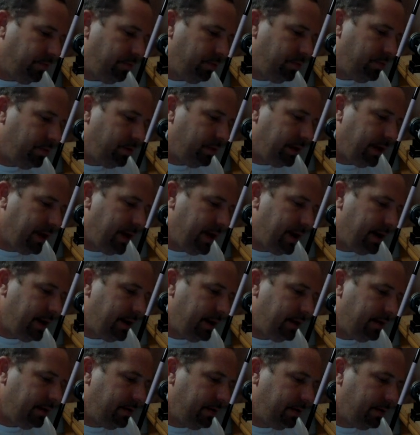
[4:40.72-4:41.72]
Put that
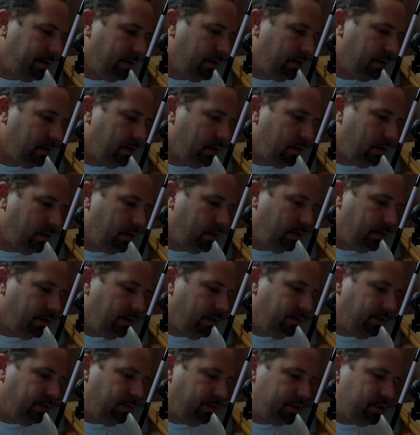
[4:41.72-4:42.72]
in.
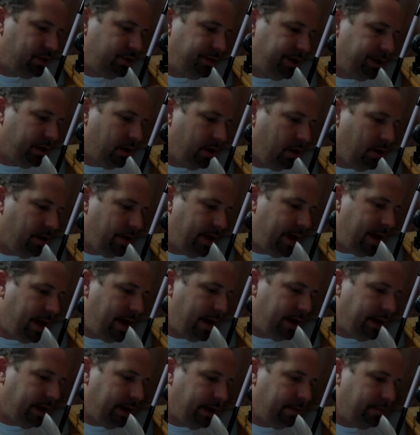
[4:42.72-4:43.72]
Once you get all
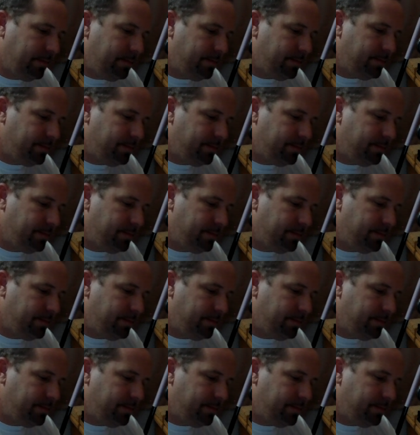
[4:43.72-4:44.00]
that in,